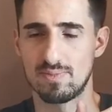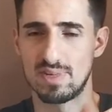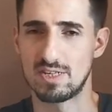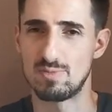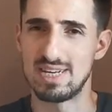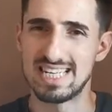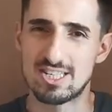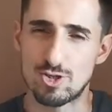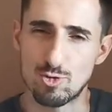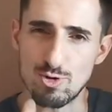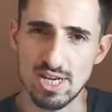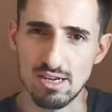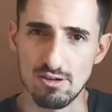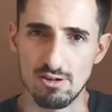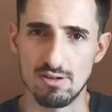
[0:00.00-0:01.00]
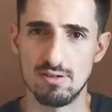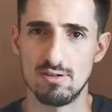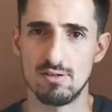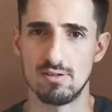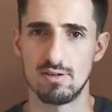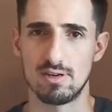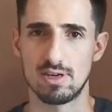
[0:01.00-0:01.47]
that's being triggered
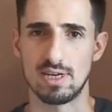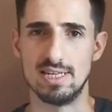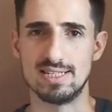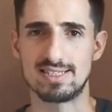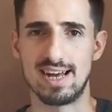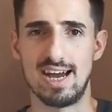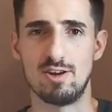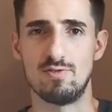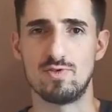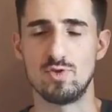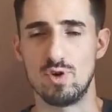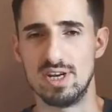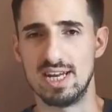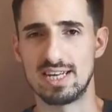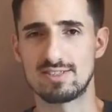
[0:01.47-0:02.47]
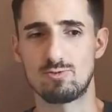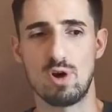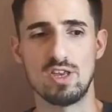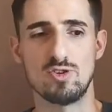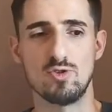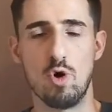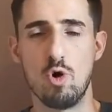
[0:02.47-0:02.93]
inside of you. And that's
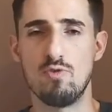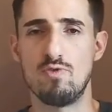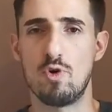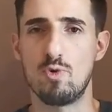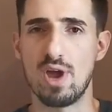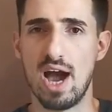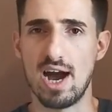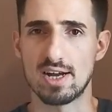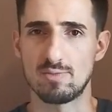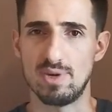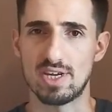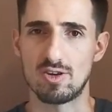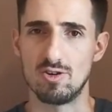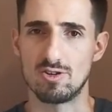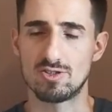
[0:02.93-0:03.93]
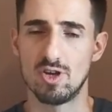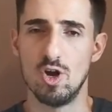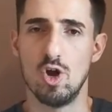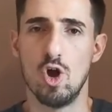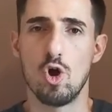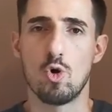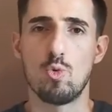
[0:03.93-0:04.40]
when you overreact, because
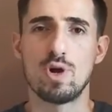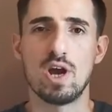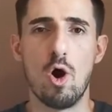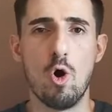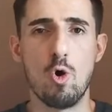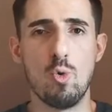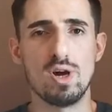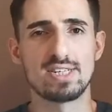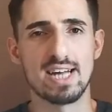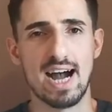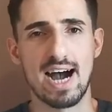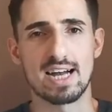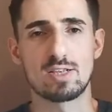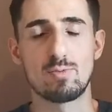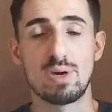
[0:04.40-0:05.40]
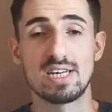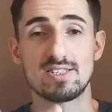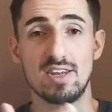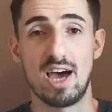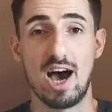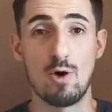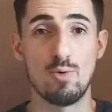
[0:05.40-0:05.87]
we always act based
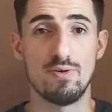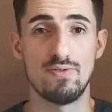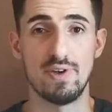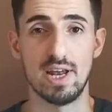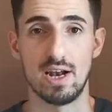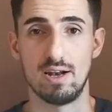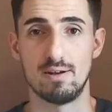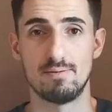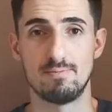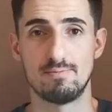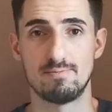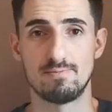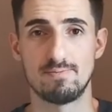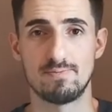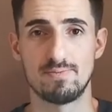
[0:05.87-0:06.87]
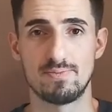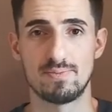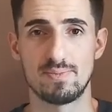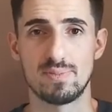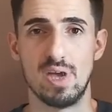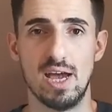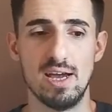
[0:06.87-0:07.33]
on how we feel.
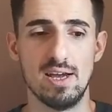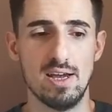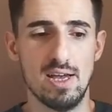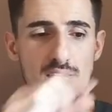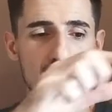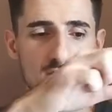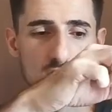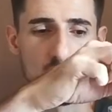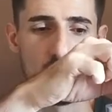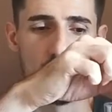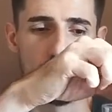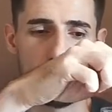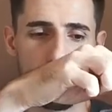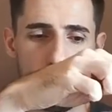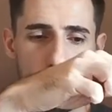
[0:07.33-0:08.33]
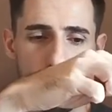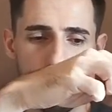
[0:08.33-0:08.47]
Yeah? So